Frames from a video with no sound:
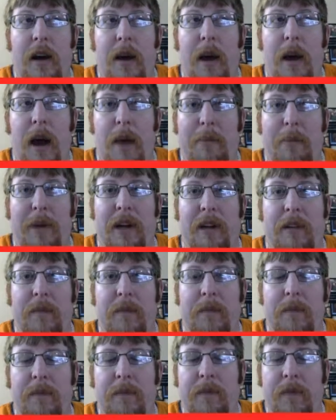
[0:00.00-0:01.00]
I mean,
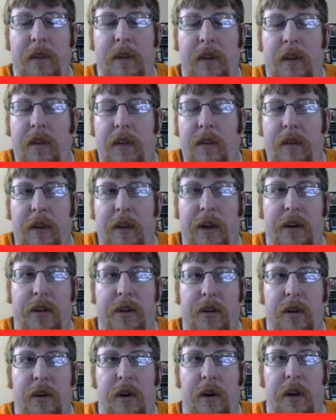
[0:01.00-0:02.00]
this
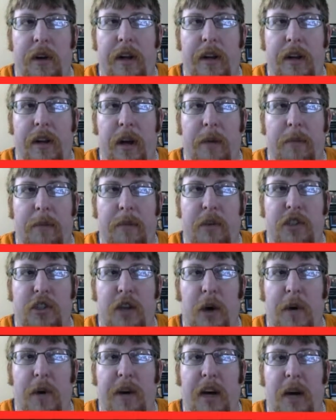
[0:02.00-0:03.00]
could end up
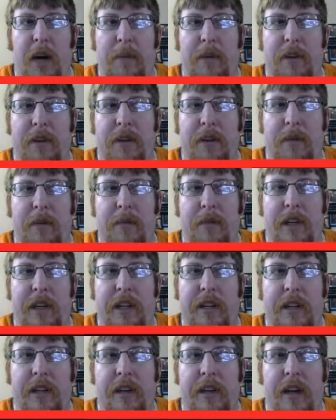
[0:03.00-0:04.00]
showing up in some
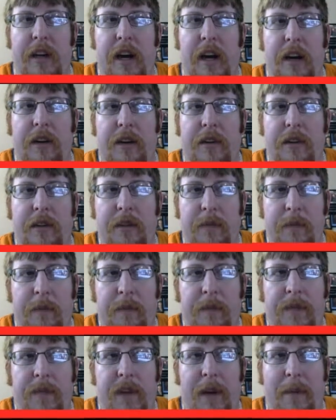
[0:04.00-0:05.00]
decent decks.
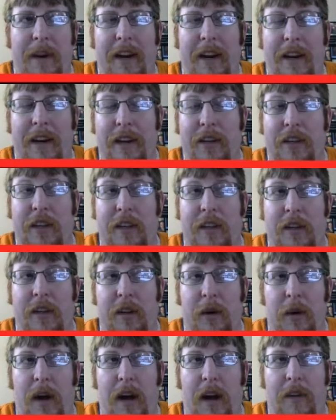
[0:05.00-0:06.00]
I mean, she is a
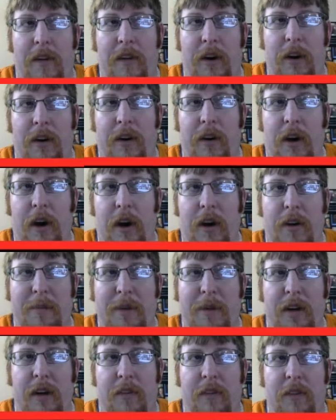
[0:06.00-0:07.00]
little heavy on cost,
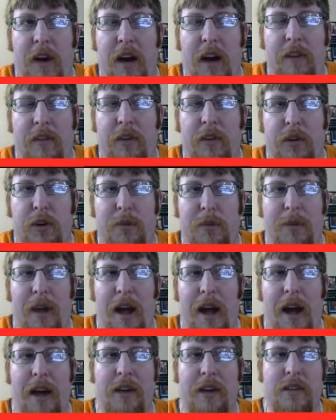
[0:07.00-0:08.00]
being a 5 and 2
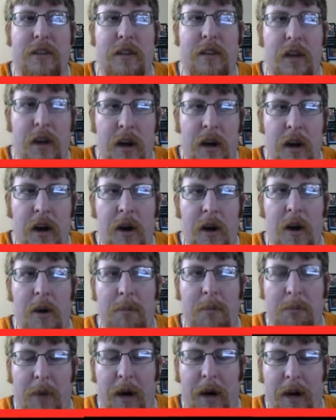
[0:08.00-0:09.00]
blacks,
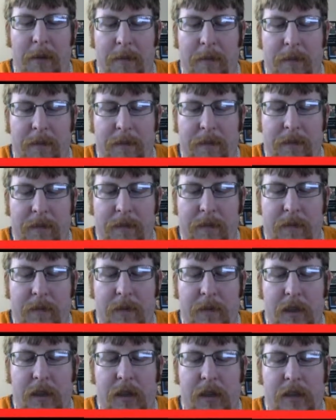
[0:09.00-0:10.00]
but
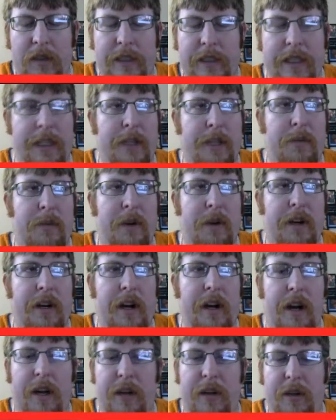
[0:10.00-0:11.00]
she is pretty
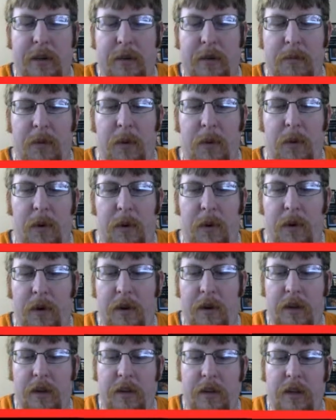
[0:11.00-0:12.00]
nice. But we'll
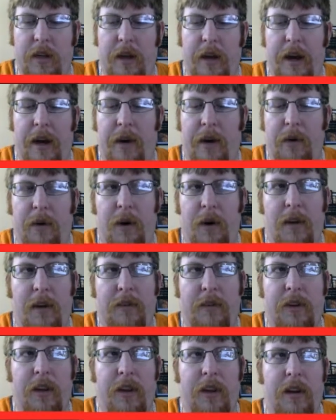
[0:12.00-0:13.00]
slide her off
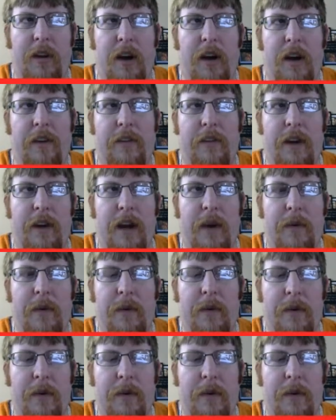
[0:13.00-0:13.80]
to the side for now.